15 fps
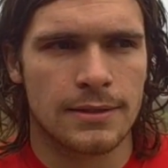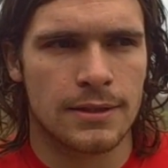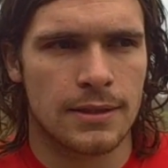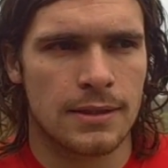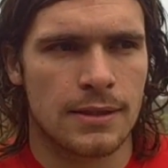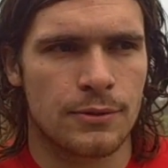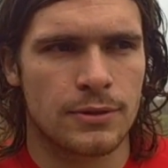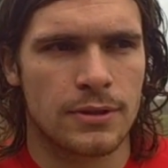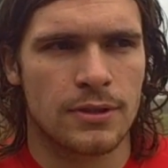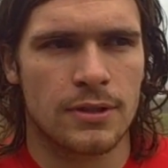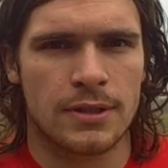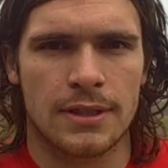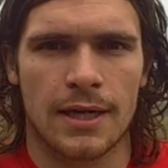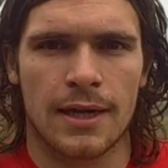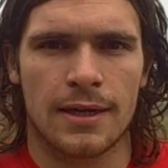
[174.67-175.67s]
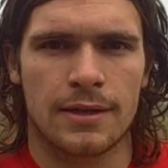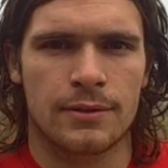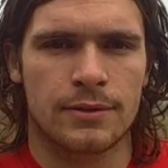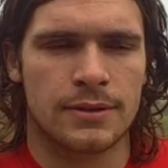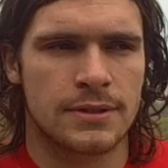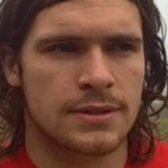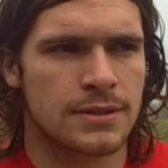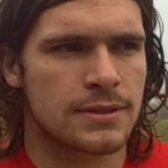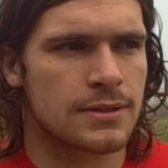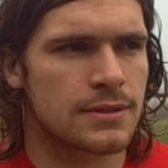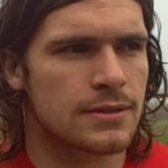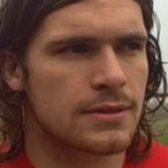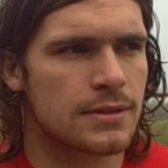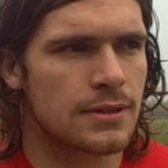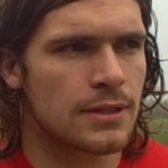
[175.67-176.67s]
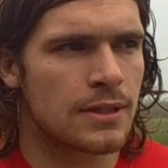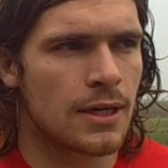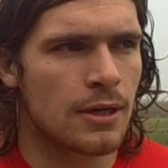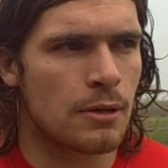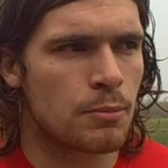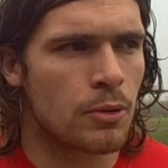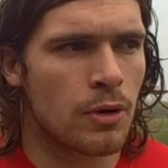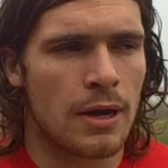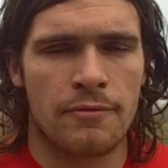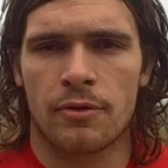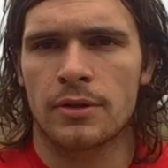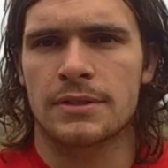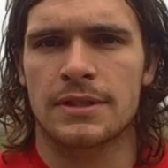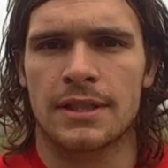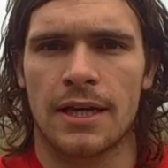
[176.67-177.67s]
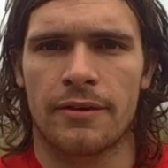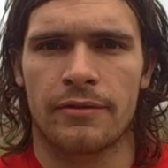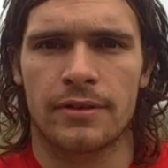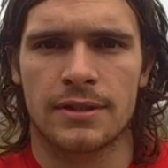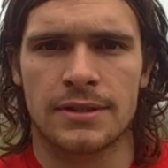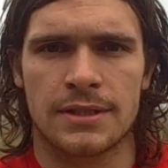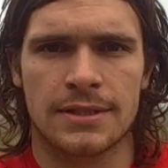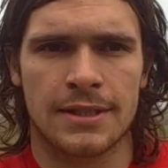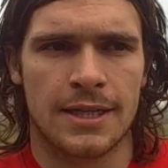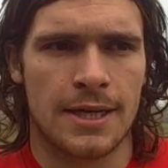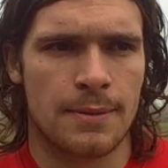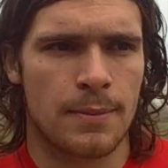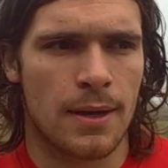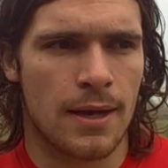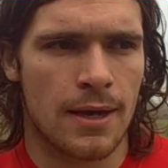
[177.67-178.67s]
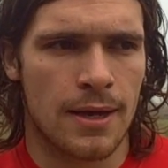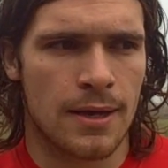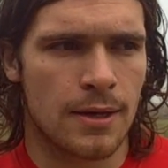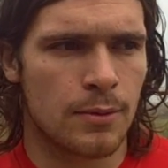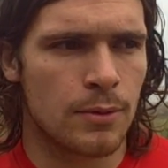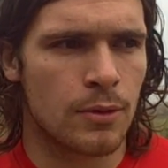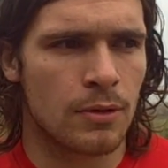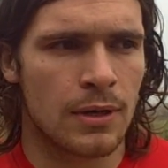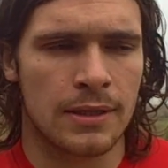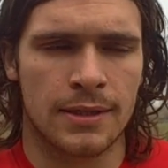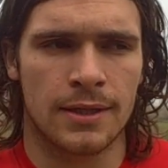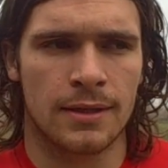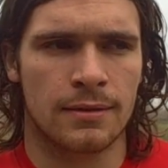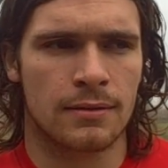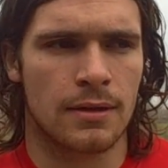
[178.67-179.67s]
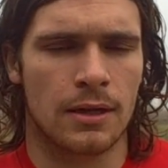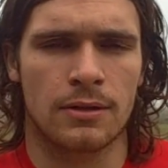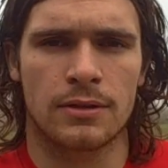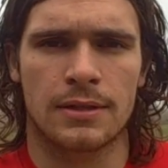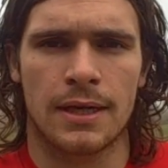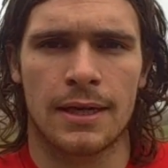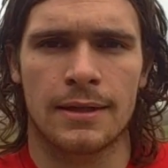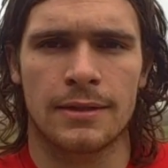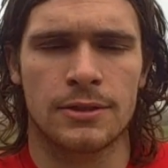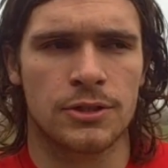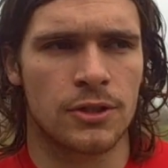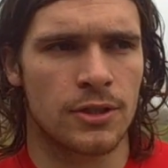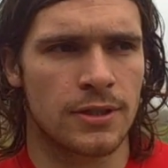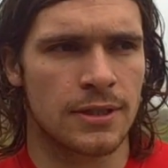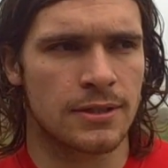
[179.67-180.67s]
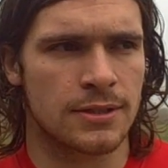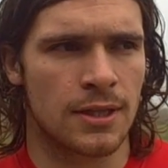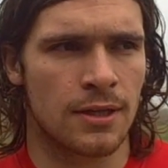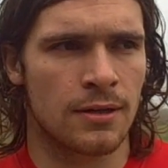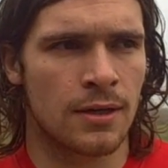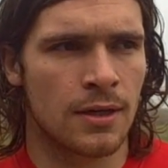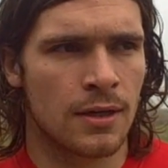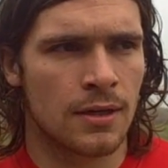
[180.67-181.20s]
atmosphere? Yeah, it was a good day. It was, you know, it brought everyone together as a team. We all had a good day and enjoyed it. So,